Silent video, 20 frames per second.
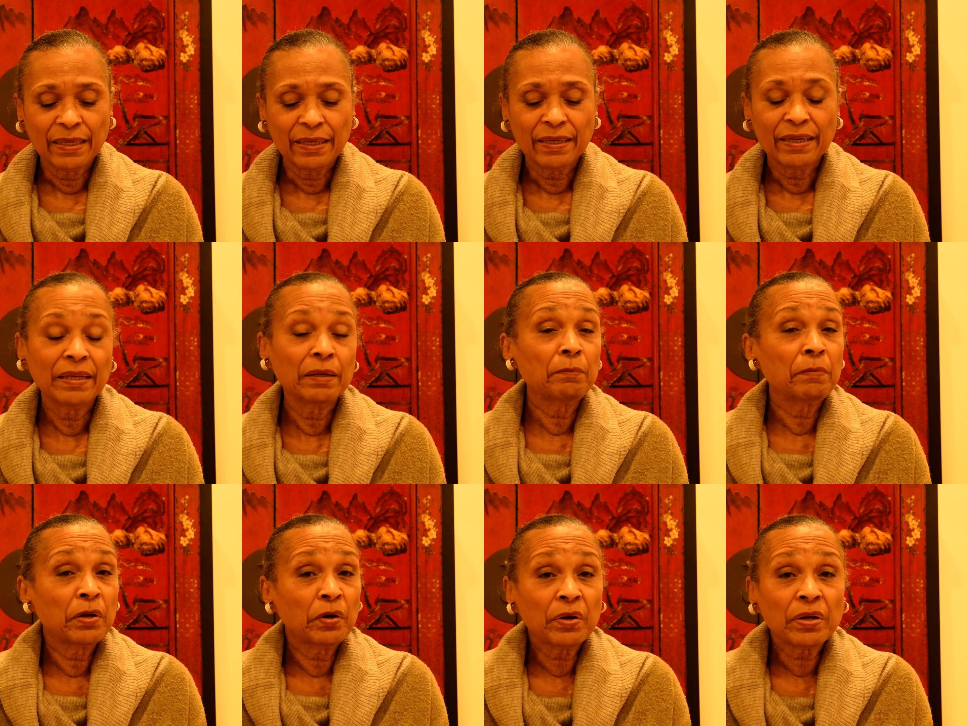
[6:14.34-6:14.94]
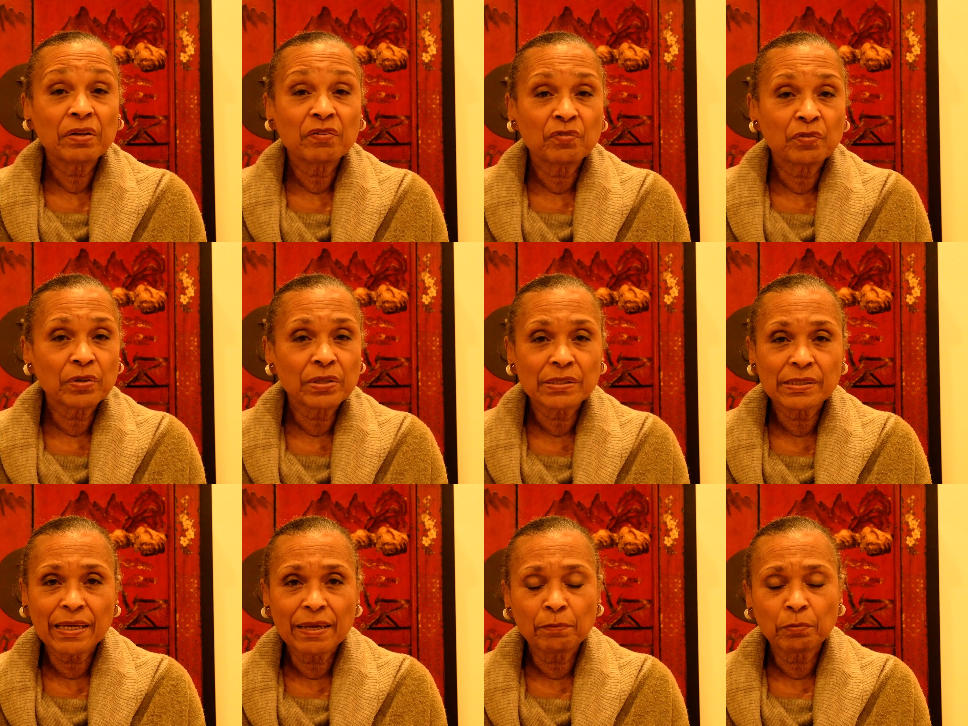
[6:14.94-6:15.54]
In America, for
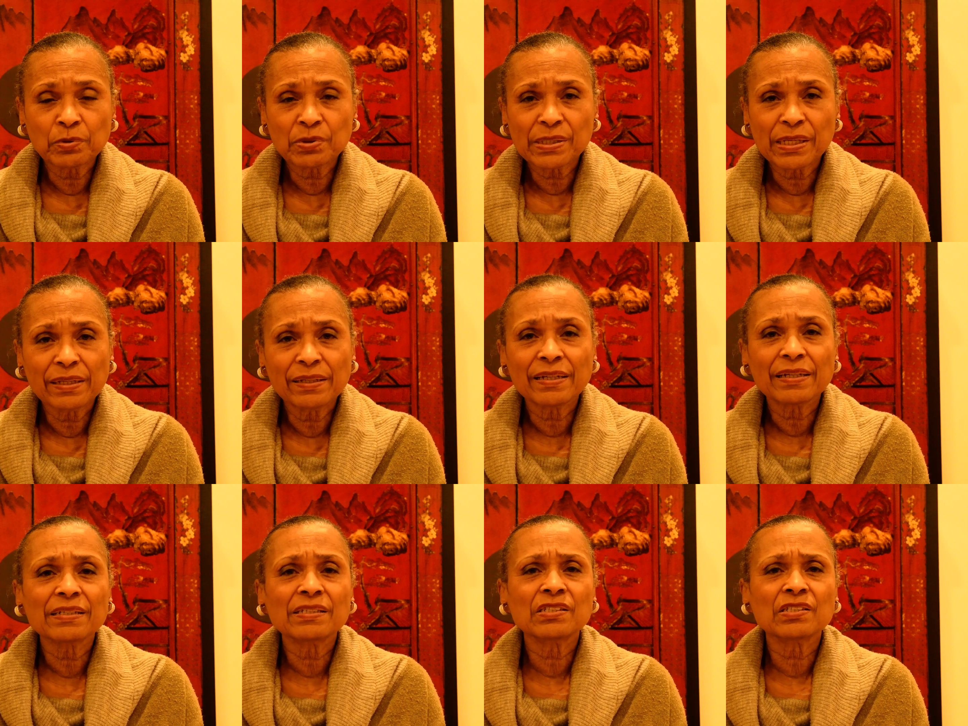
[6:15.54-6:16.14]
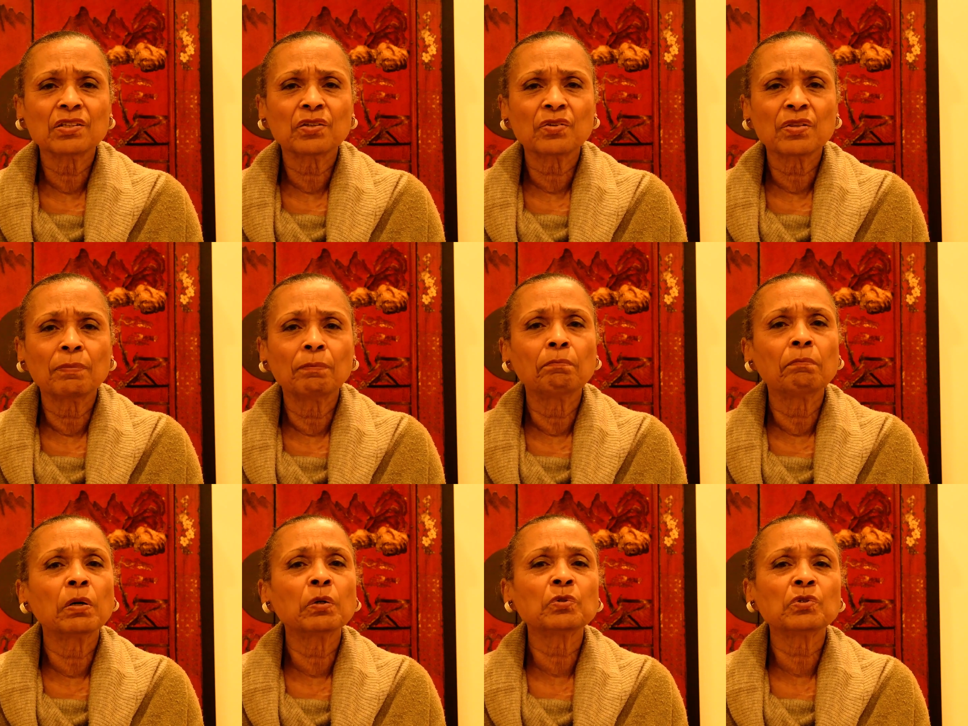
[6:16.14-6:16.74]
example, Sunday is still the
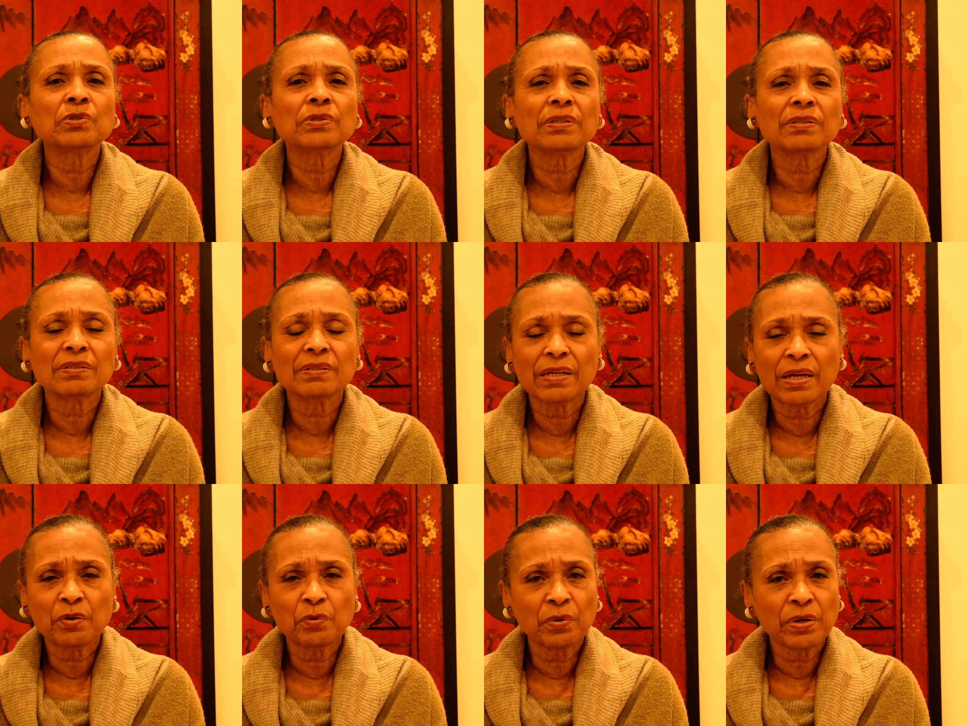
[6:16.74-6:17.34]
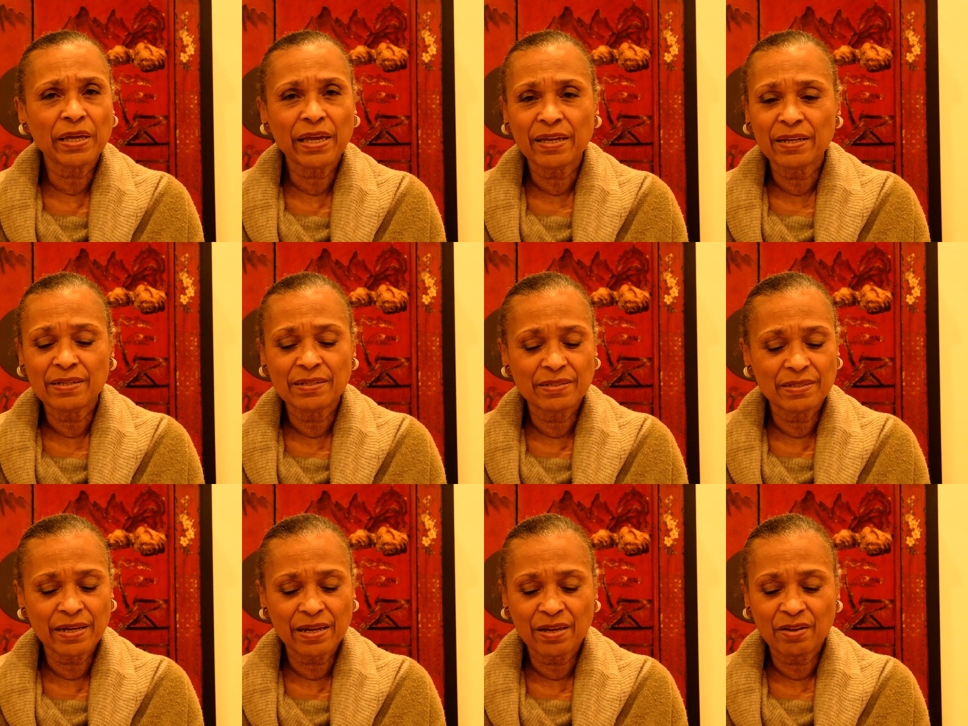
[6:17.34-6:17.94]
most
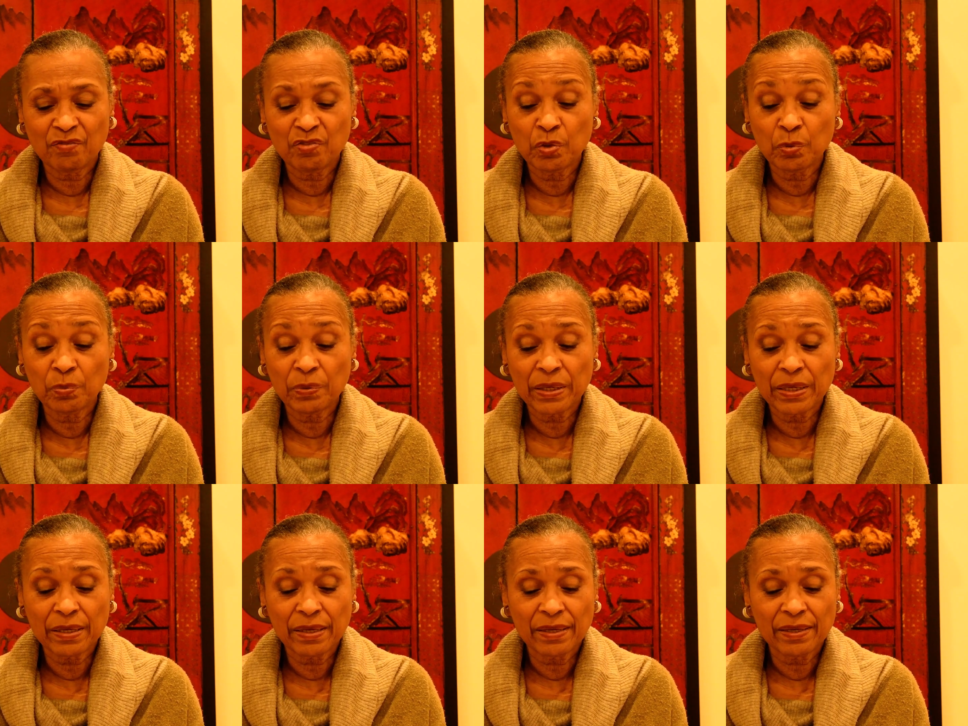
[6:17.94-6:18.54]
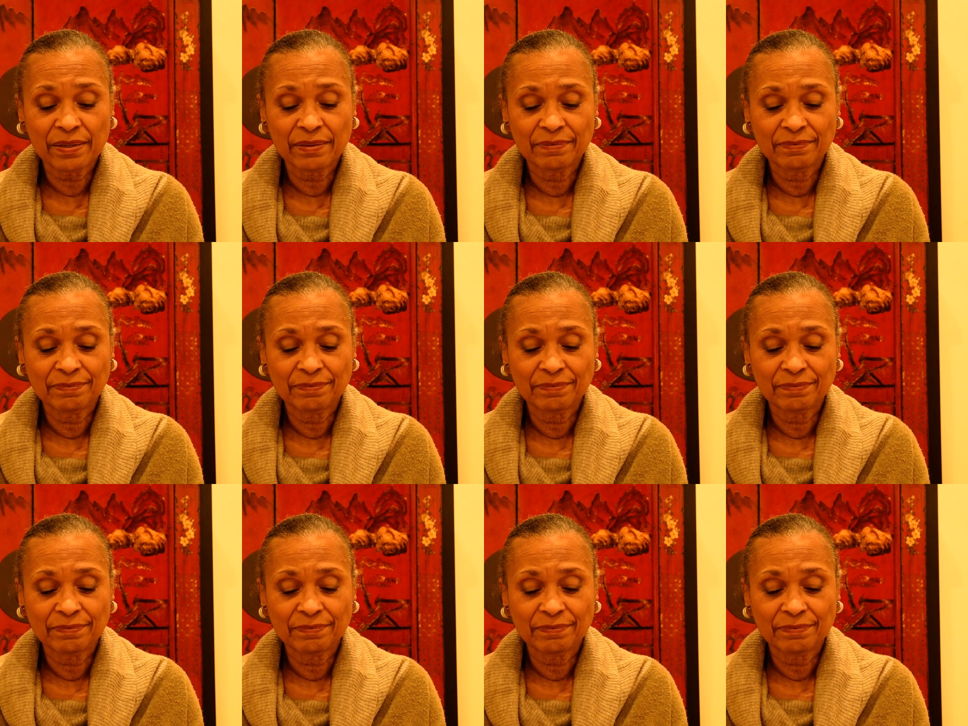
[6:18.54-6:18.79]
segregated day of the week.